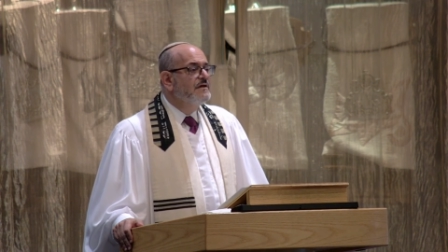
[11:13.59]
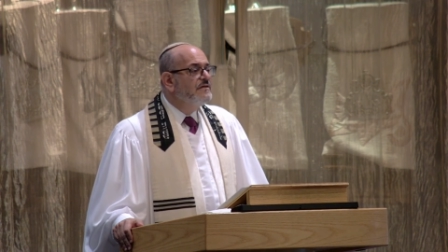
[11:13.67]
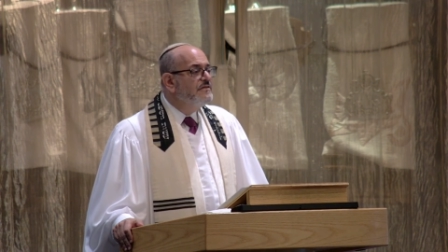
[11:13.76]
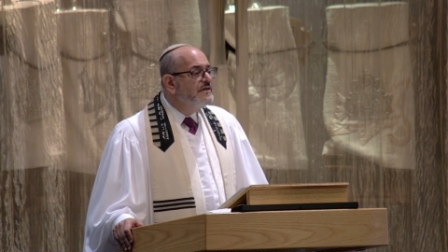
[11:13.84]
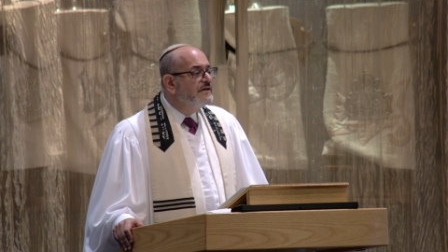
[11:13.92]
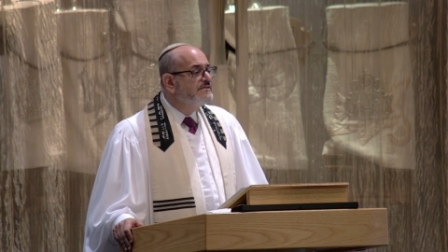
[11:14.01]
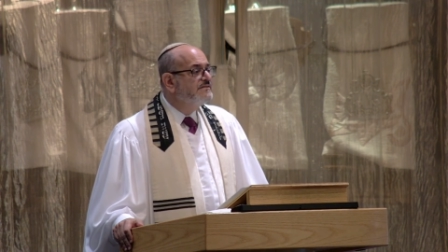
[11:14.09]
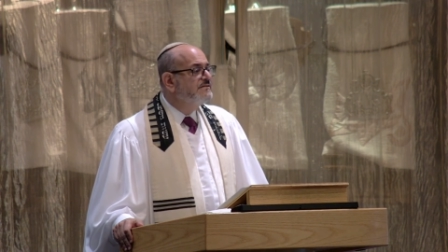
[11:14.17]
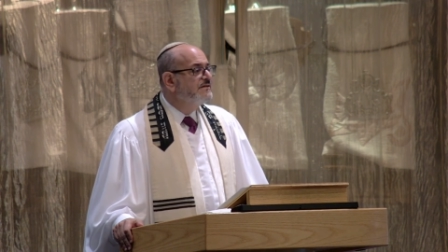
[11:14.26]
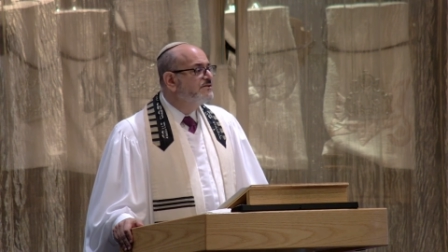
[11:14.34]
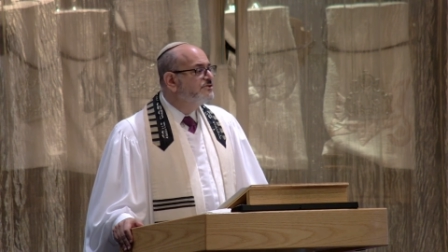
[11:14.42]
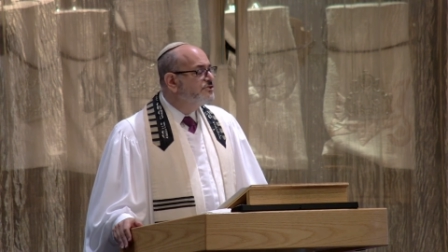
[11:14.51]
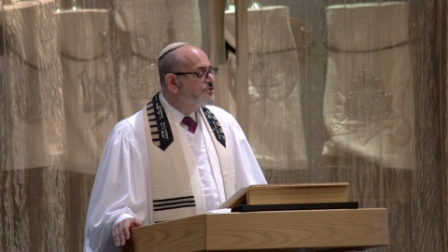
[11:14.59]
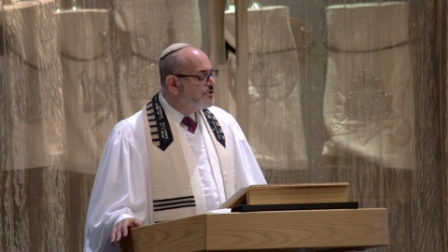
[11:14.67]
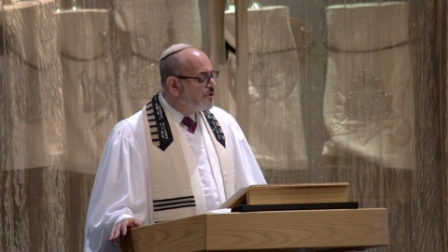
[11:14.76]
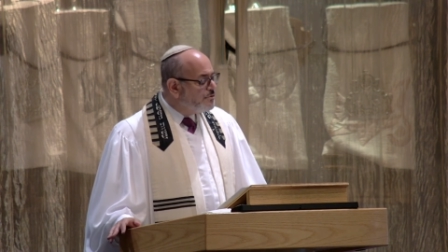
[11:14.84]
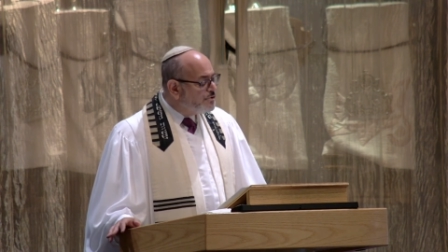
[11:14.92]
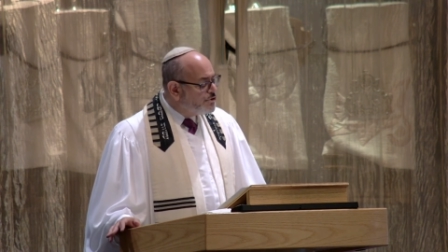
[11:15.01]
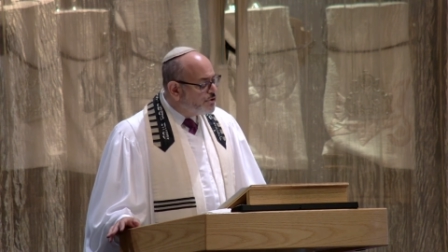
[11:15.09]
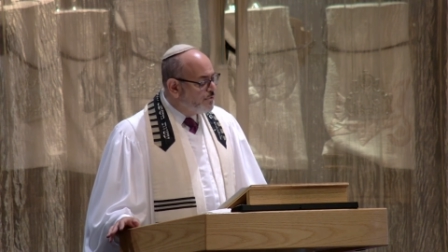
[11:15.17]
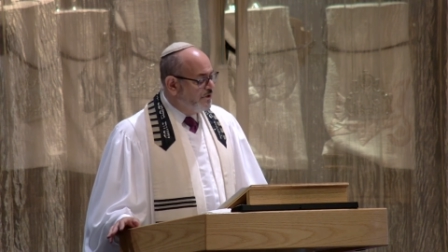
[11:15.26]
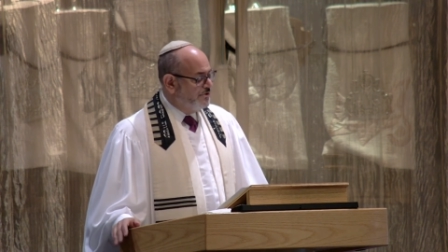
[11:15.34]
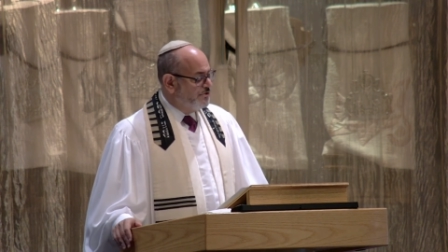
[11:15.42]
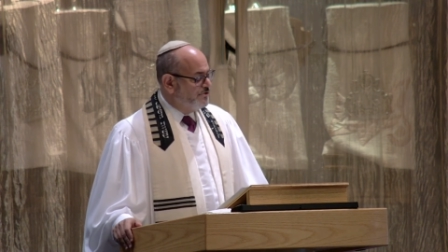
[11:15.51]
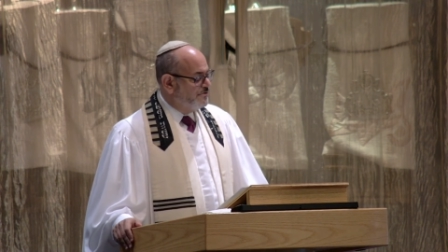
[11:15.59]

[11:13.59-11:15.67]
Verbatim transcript: This is so Jewish.